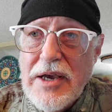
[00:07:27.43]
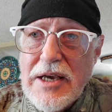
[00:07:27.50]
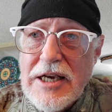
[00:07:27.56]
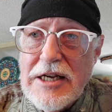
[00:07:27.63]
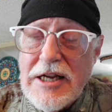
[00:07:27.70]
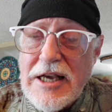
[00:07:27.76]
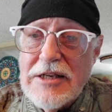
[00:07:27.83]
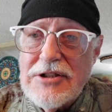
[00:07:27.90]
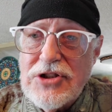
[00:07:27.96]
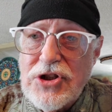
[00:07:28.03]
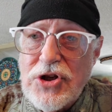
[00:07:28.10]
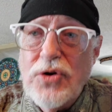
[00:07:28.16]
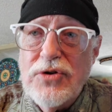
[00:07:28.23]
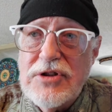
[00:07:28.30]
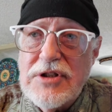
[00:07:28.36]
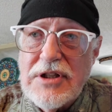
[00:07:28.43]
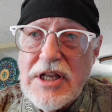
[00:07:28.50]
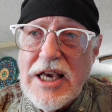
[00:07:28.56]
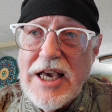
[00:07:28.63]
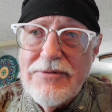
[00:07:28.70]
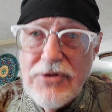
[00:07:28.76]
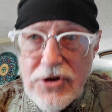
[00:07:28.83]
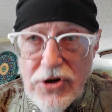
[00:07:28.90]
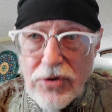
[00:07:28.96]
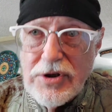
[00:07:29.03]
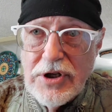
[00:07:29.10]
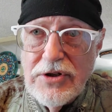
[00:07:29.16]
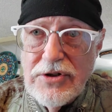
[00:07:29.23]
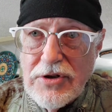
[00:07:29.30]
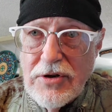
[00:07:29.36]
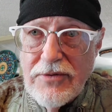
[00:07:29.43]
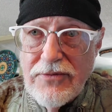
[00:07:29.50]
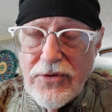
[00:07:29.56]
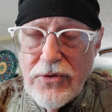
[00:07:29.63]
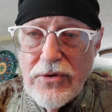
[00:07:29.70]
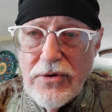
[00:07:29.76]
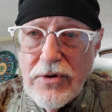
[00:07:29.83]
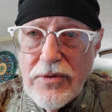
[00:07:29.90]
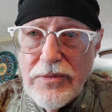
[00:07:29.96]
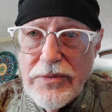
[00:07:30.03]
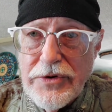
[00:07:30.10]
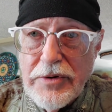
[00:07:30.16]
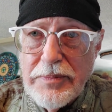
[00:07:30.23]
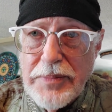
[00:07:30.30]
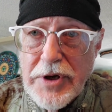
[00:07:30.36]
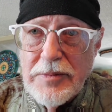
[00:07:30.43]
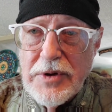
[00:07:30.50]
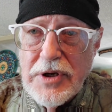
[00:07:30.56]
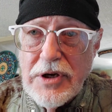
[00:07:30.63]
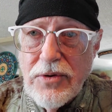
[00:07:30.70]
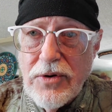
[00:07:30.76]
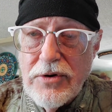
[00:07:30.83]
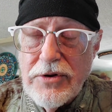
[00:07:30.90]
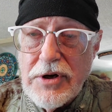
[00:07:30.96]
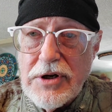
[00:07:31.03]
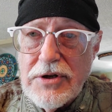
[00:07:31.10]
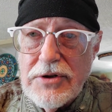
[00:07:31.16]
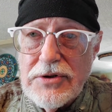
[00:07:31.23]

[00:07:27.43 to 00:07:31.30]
It has shows that they have no concern for the, the public or the